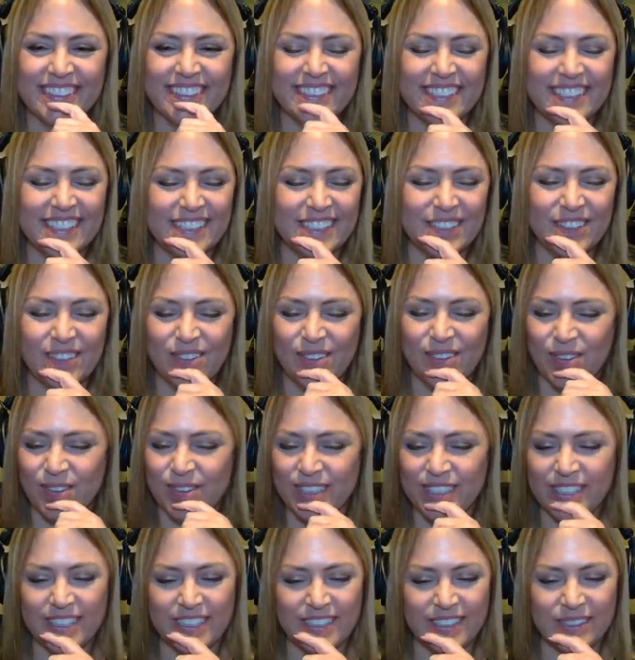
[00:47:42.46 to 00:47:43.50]
it
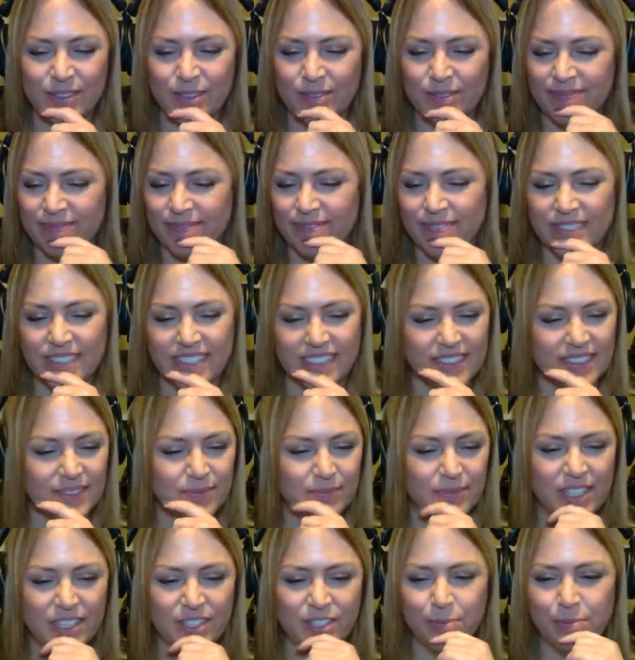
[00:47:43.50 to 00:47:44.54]
only made